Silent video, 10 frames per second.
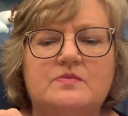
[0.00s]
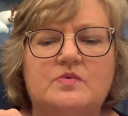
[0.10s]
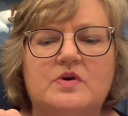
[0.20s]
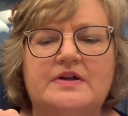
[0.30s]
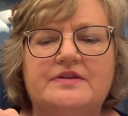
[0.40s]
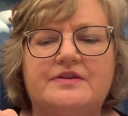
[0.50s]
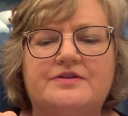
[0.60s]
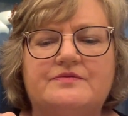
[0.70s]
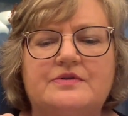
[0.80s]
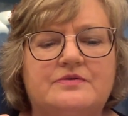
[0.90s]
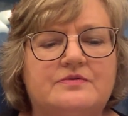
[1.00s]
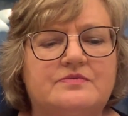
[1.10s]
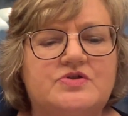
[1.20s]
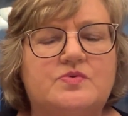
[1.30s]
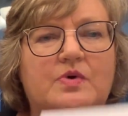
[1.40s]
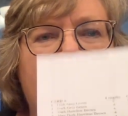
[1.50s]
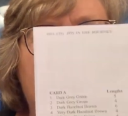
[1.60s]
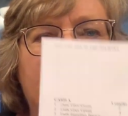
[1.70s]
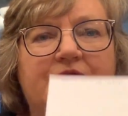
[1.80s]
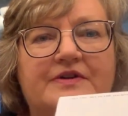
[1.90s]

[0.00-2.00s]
1 through 12 are